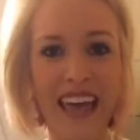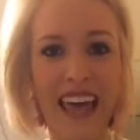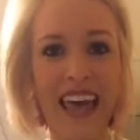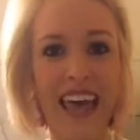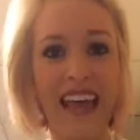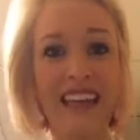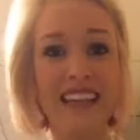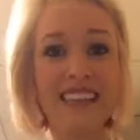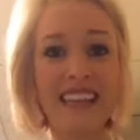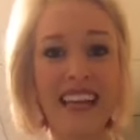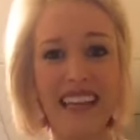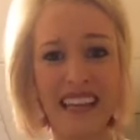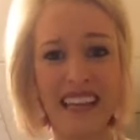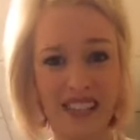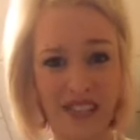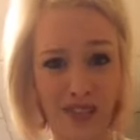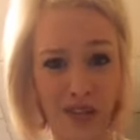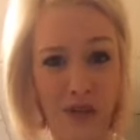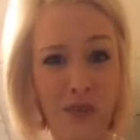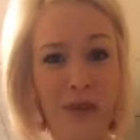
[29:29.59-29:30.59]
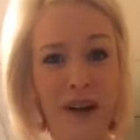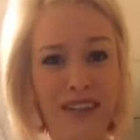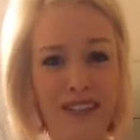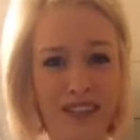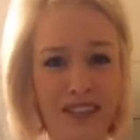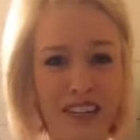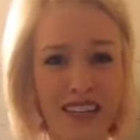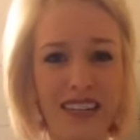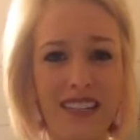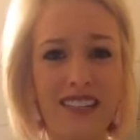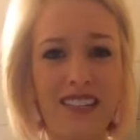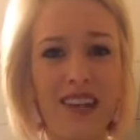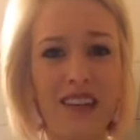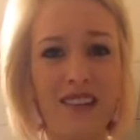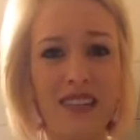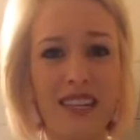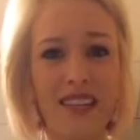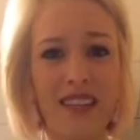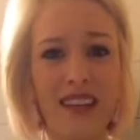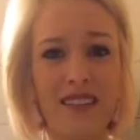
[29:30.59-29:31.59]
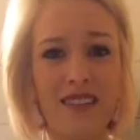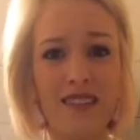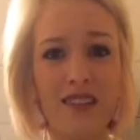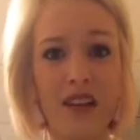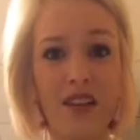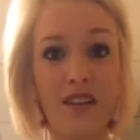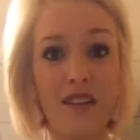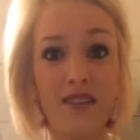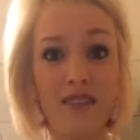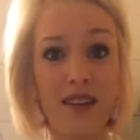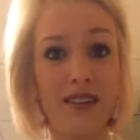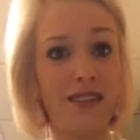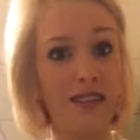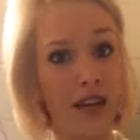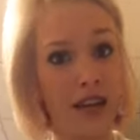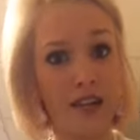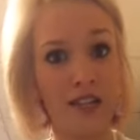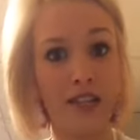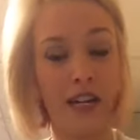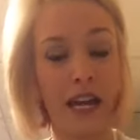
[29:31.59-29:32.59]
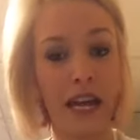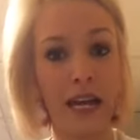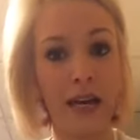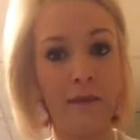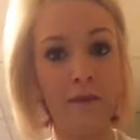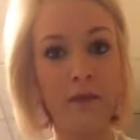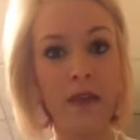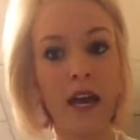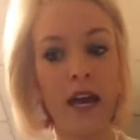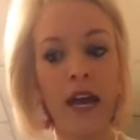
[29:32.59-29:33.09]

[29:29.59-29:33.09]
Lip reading: And he said, in 2 months, you're going to sell $10,000. And I said, I sure am.